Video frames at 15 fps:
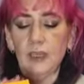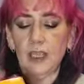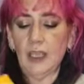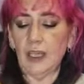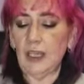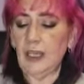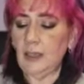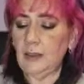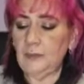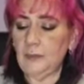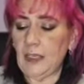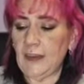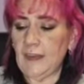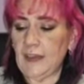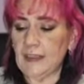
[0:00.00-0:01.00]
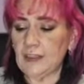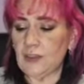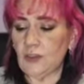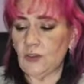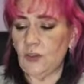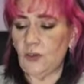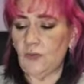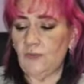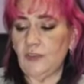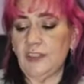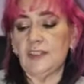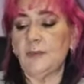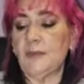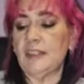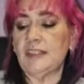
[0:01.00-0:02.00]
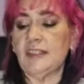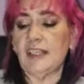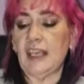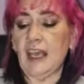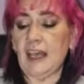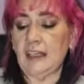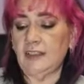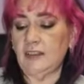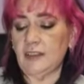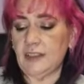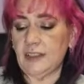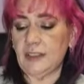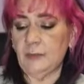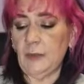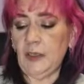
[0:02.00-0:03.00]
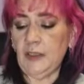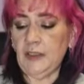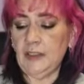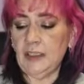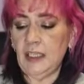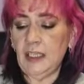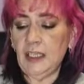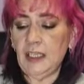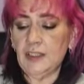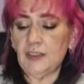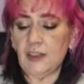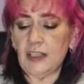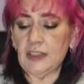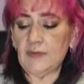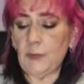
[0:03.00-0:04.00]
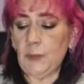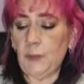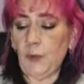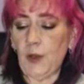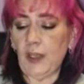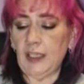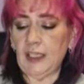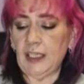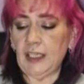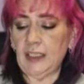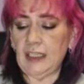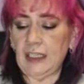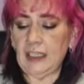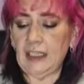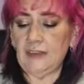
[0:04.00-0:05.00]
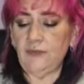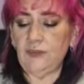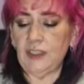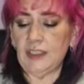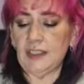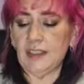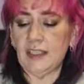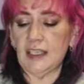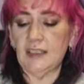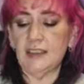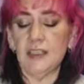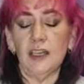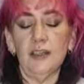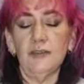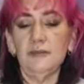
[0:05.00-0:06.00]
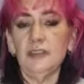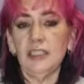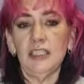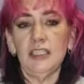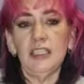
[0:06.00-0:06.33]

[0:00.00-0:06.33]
and that's got vitamin C and niacinamide. So that's for brightening and evening skin tone.